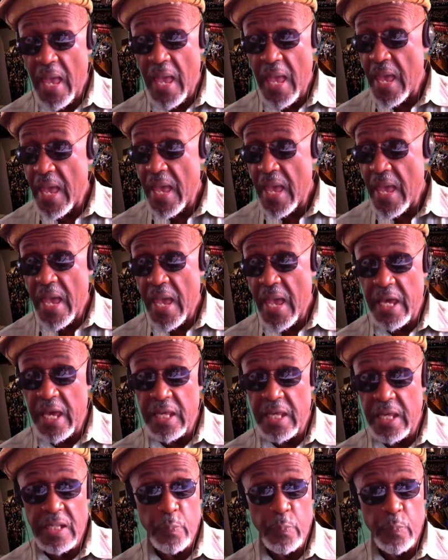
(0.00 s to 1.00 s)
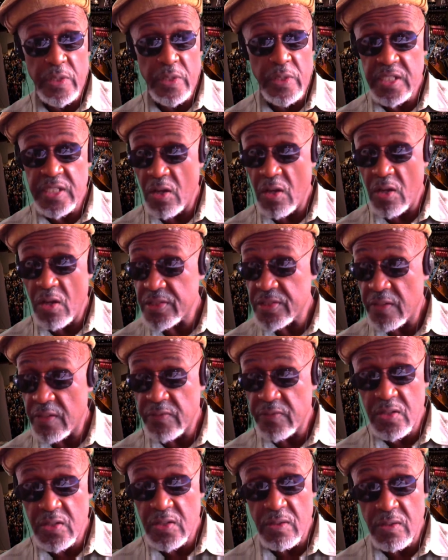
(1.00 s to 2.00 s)
and we see all the stuff that's
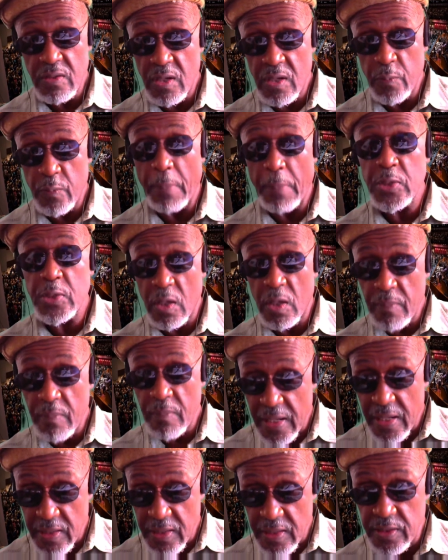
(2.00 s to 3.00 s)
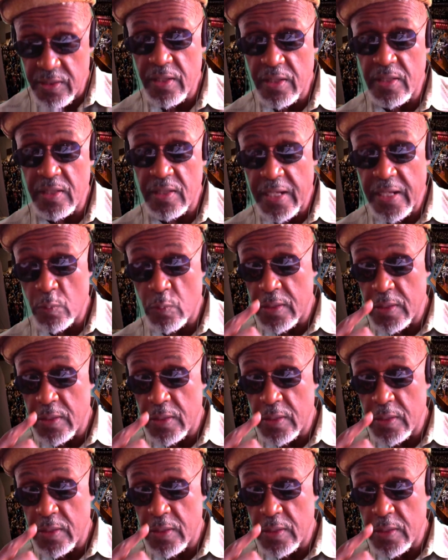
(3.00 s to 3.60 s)
going on. But I'm going to talk about it later on today,